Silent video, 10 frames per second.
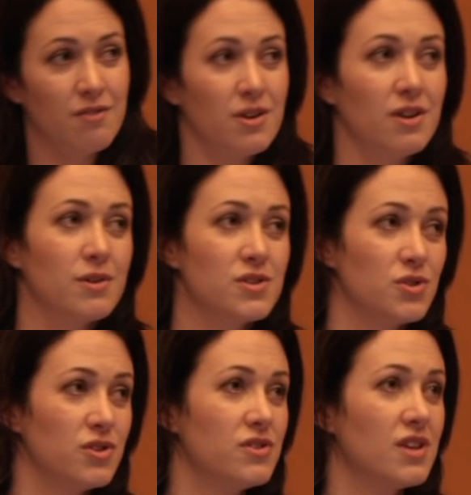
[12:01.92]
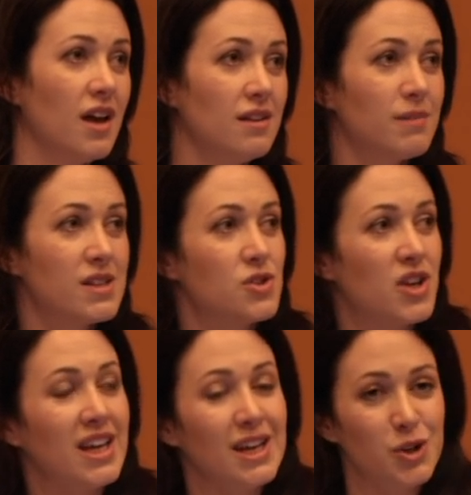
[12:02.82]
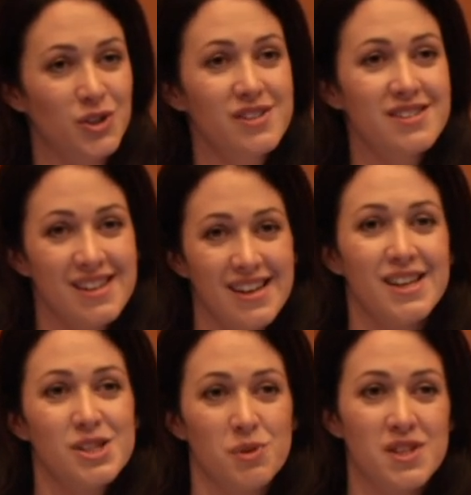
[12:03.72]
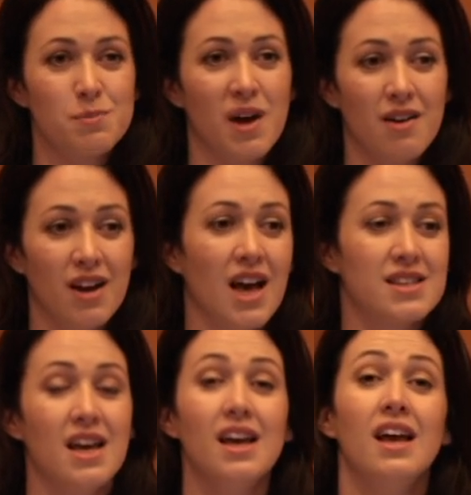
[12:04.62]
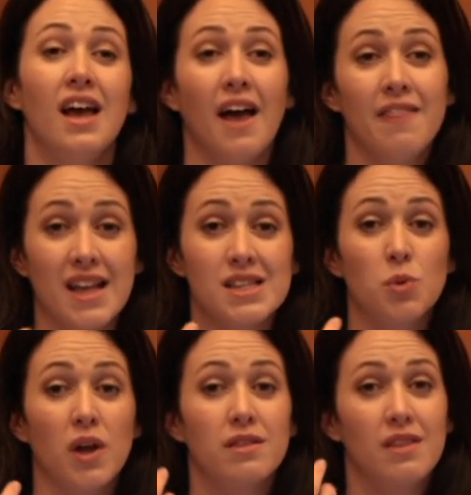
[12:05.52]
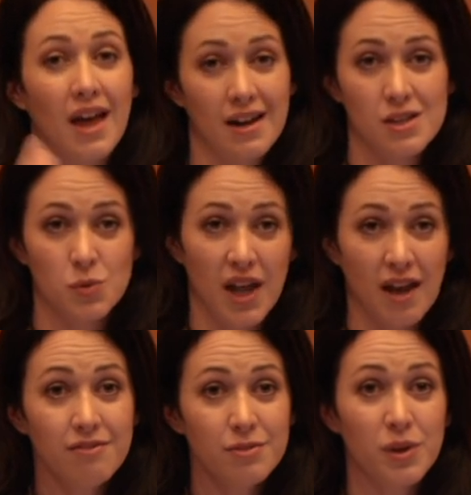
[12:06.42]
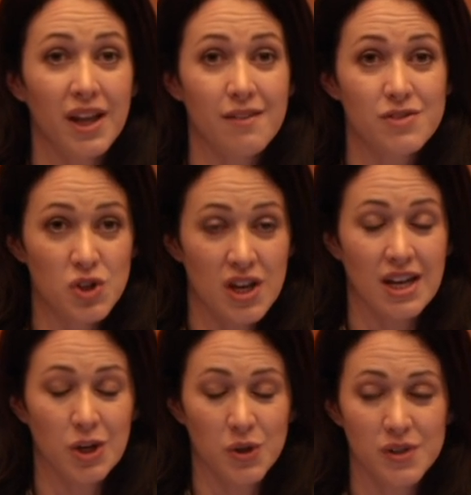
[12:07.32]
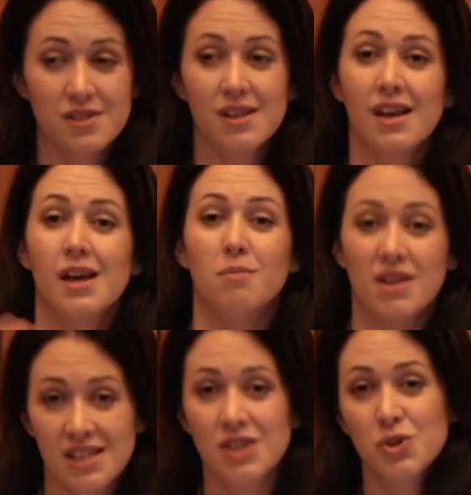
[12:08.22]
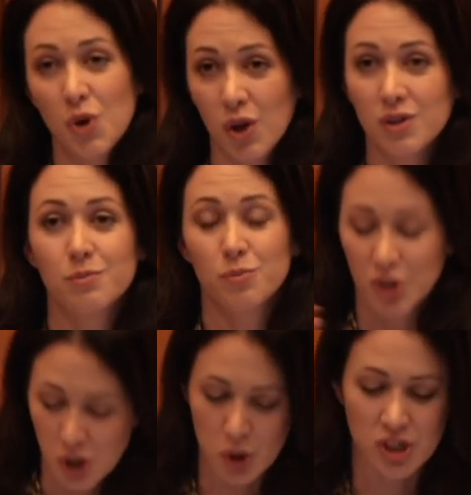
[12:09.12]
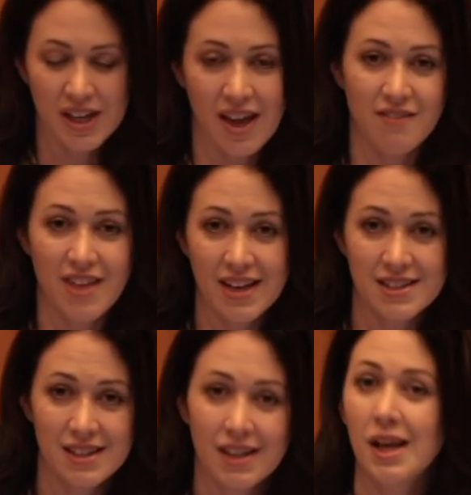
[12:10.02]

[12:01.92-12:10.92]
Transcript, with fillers: Everyone know what zoodles are? My zucchini noodles. So with the spiralaza, and that's what the adults will have. We'll have zucchini noodles. My 6-year-old will usually have that.